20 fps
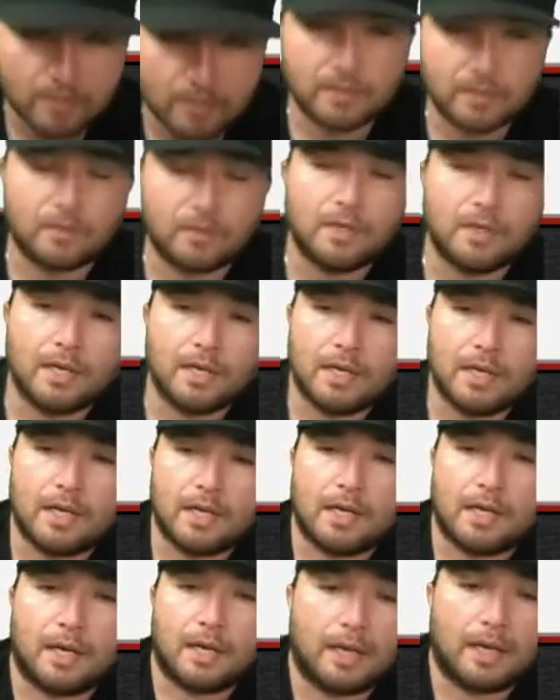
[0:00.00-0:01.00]
So
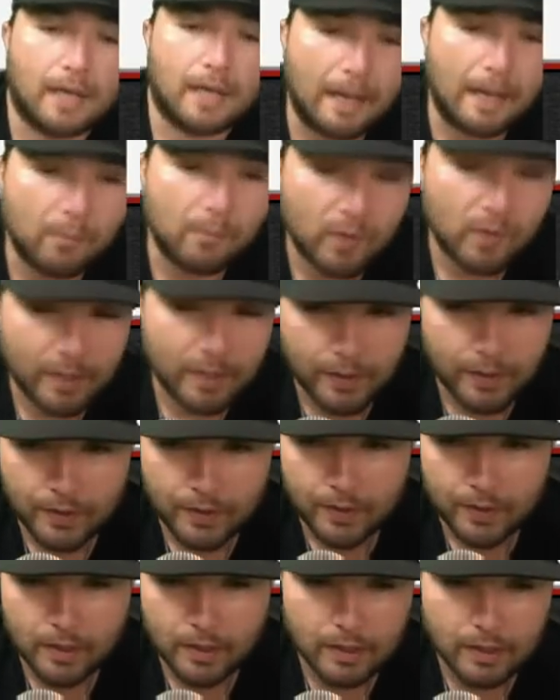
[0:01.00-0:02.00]
I'm
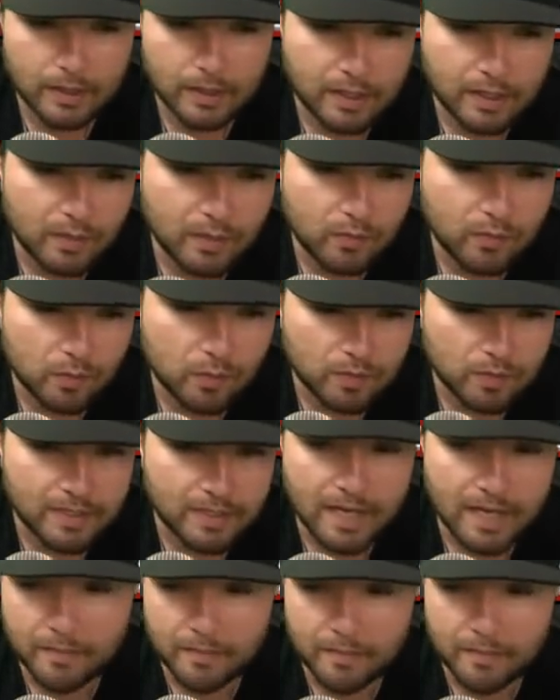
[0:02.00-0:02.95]
with the Kiwoom stack, man.